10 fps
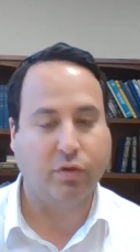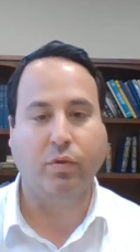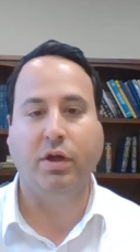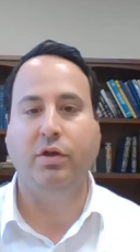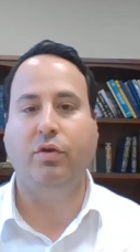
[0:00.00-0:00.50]

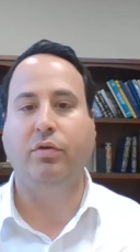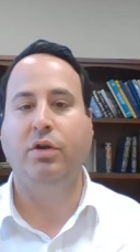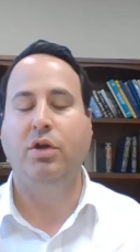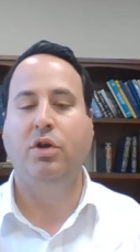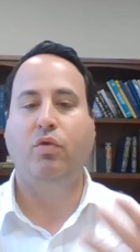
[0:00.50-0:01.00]
Right? You're
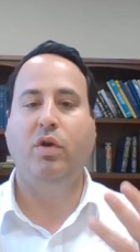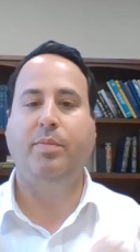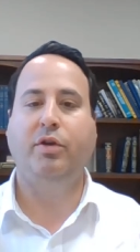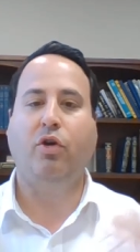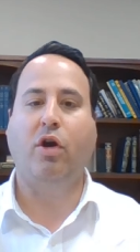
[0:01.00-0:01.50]

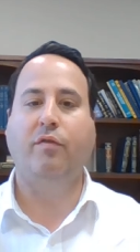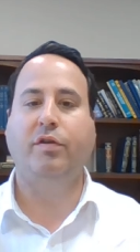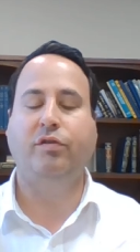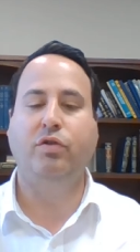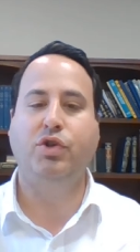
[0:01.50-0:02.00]
reaping your
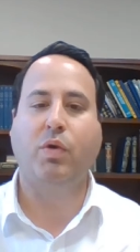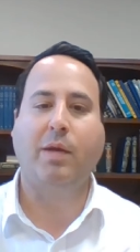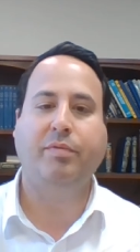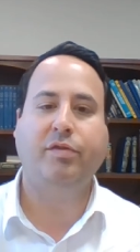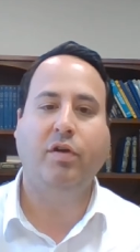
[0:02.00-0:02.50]
harvest. You
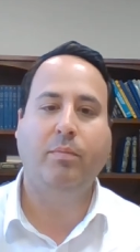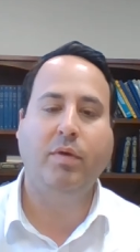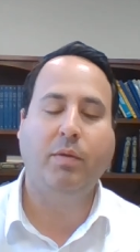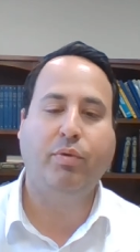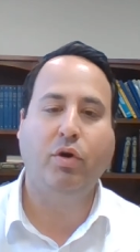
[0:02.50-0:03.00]
drop some
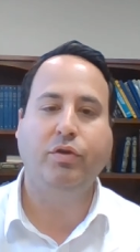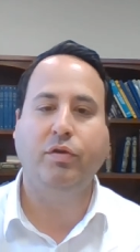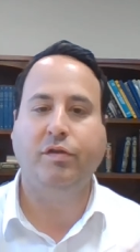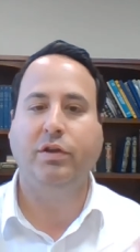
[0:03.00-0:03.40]
produce.